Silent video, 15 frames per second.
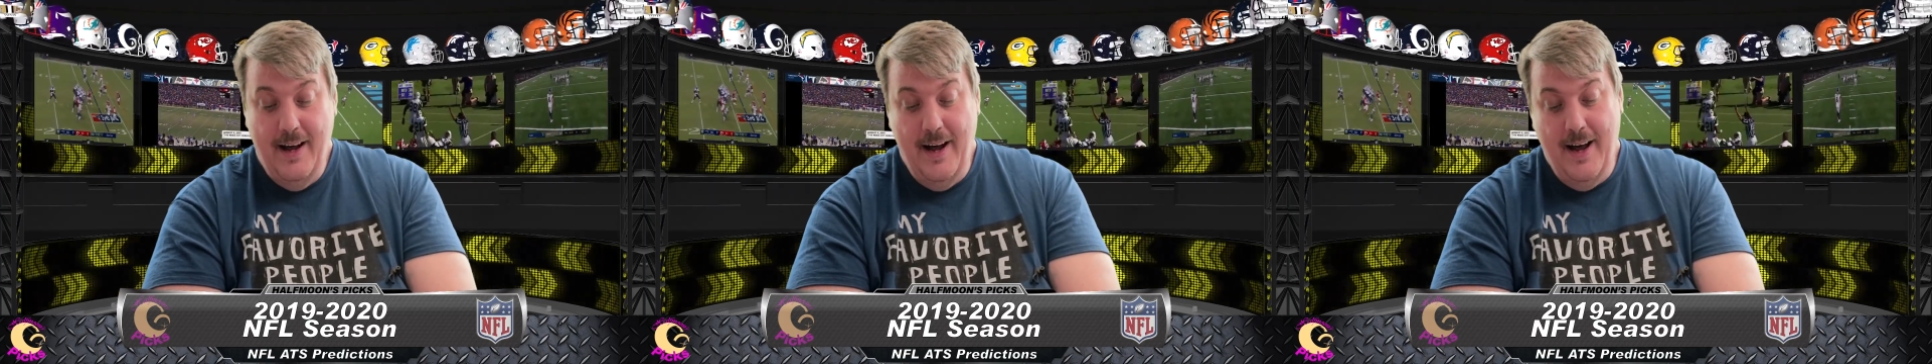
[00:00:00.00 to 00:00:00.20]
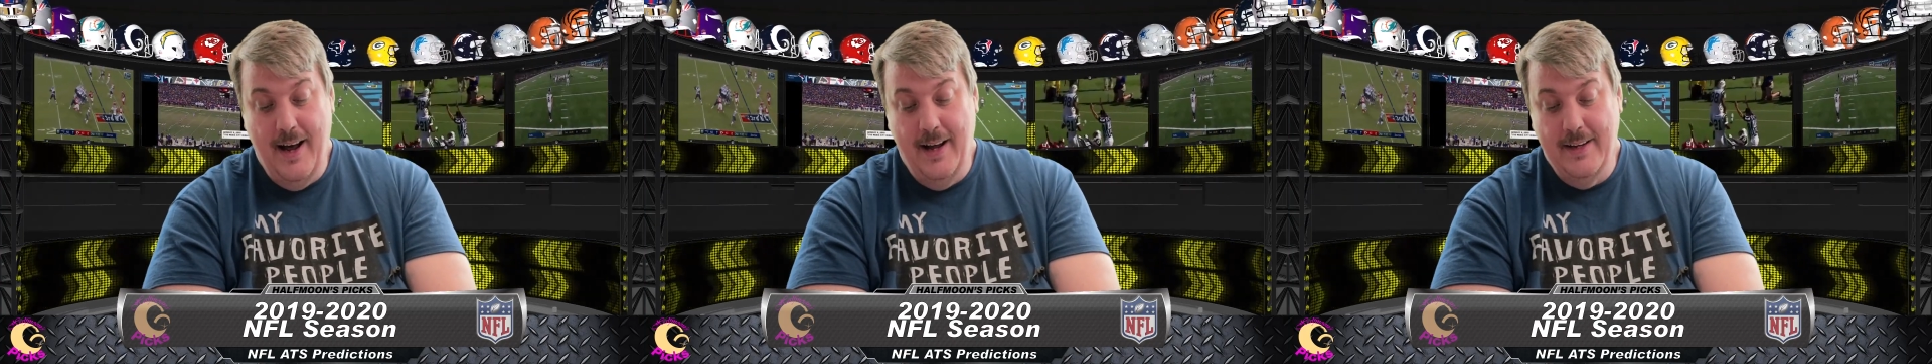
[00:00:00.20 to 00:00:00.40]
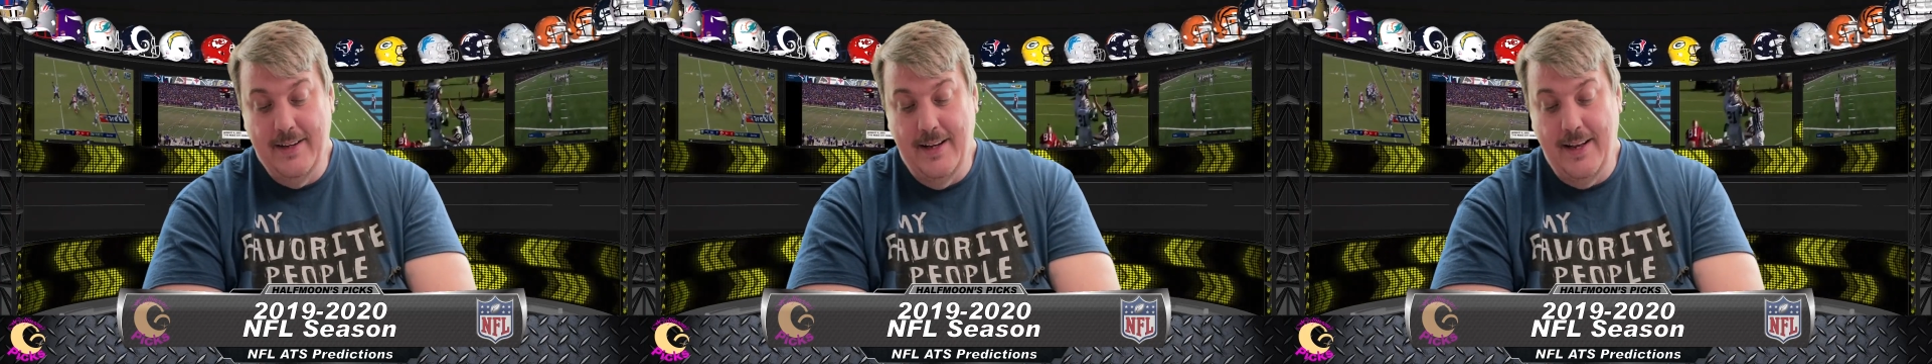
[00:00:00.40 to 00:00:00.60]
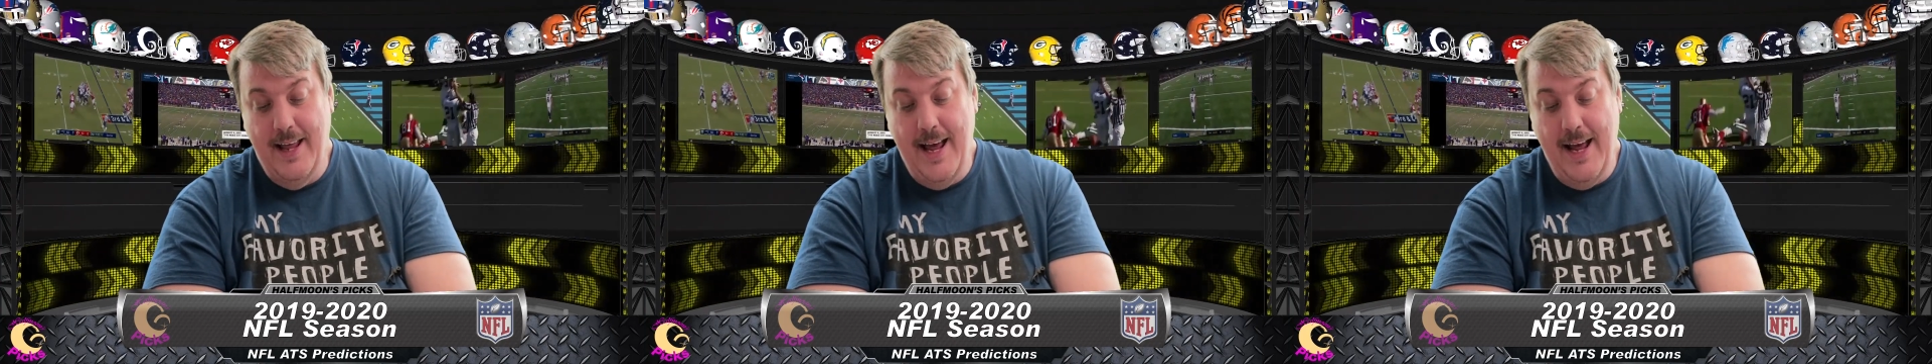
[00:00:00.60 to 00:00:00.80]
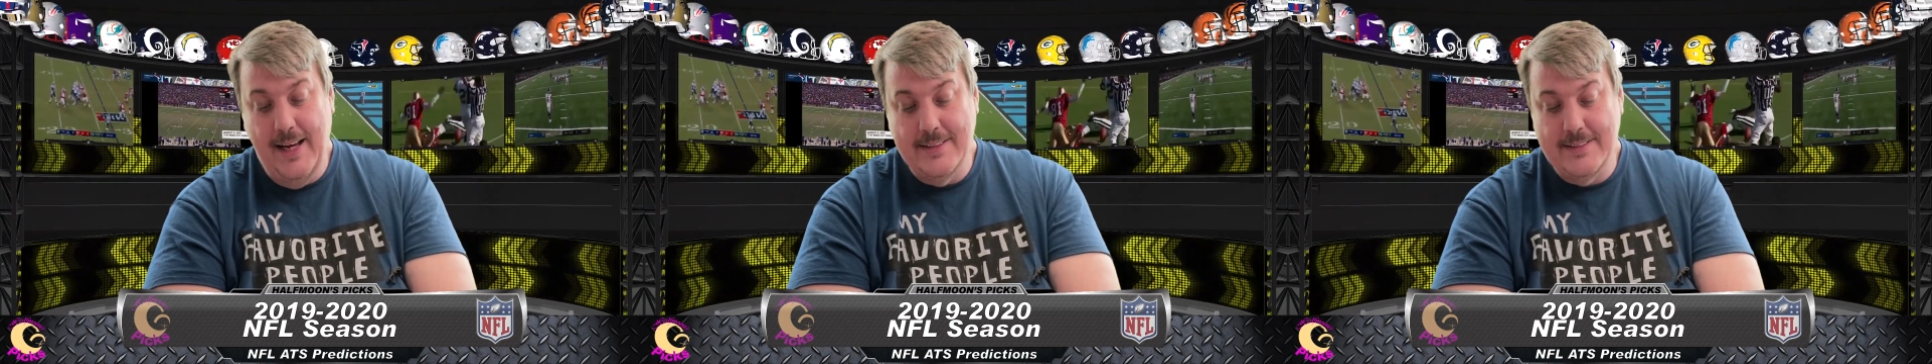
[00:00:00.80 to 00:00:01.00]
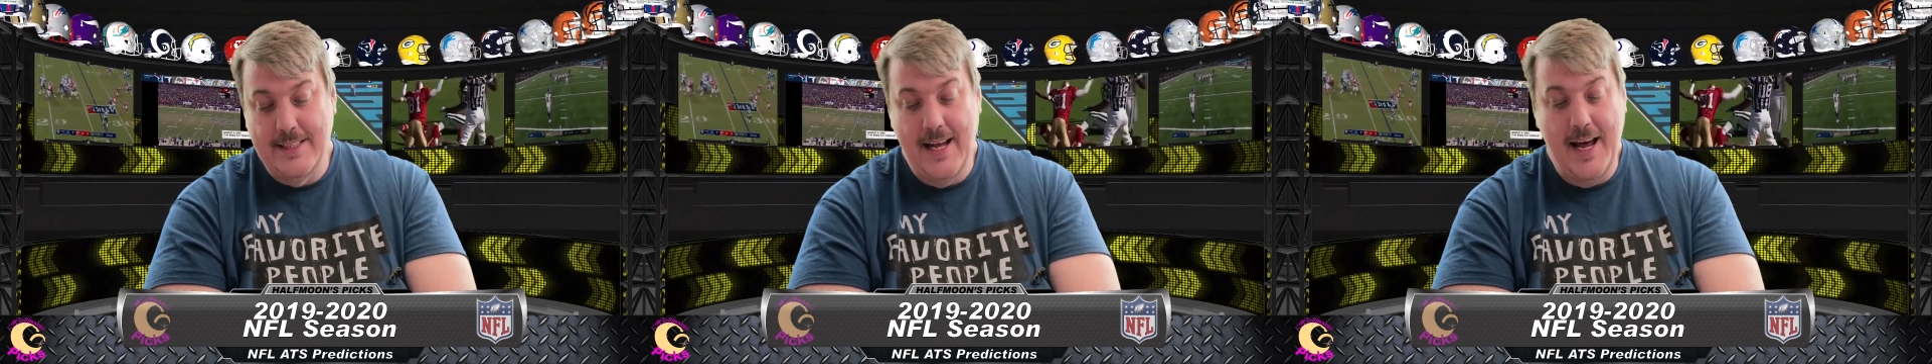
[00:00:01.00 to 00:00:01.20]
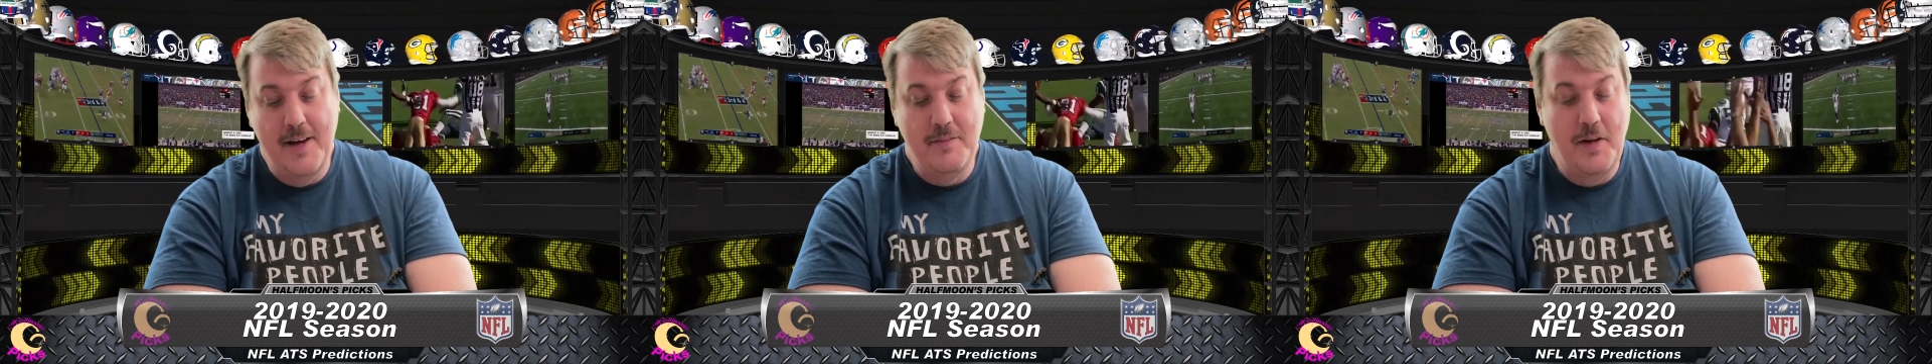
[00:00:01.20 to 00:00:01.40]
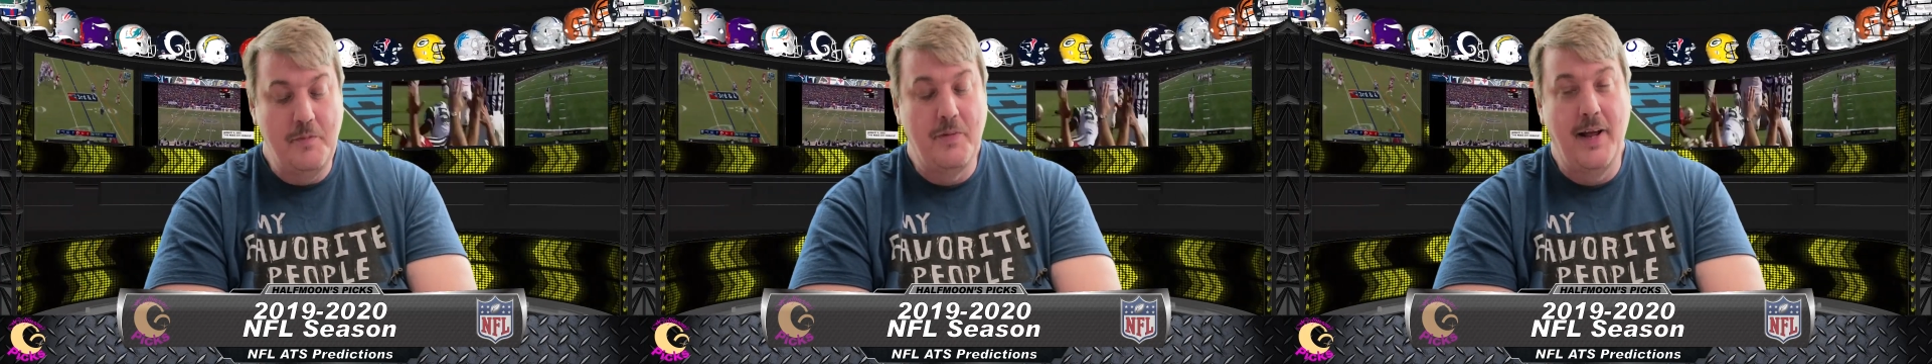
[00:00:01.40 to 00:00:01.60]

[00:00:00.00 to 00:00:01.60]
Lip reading: The last time they